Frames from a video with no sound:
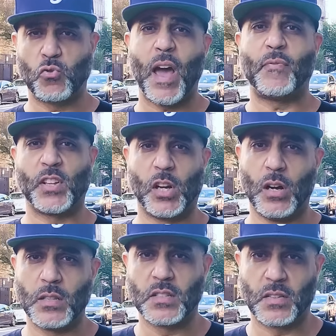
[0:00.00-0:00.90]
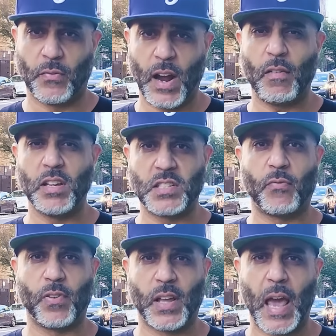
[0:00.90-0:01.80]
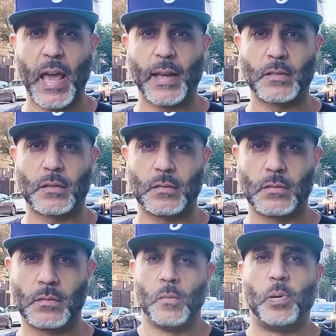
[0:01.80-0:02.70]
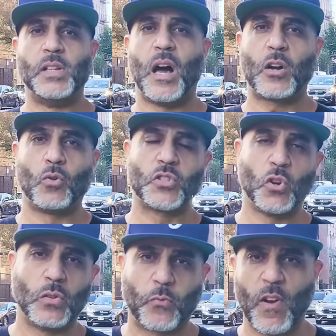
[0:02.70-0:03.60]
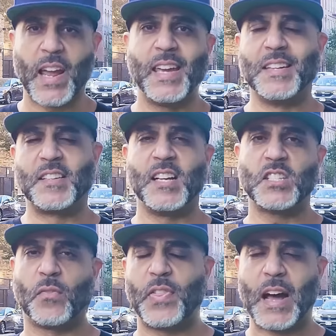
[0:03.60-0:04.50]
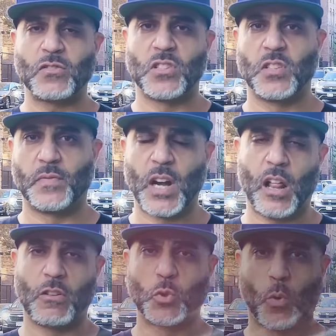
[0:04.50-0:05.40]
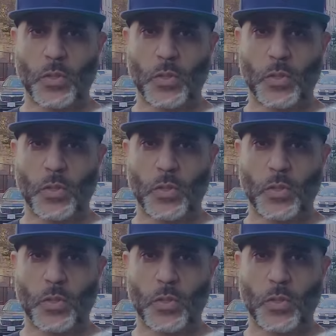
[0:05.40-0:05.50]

trafficked guns to various different gangs. Polanco sold Frankie tens of thousands of dollars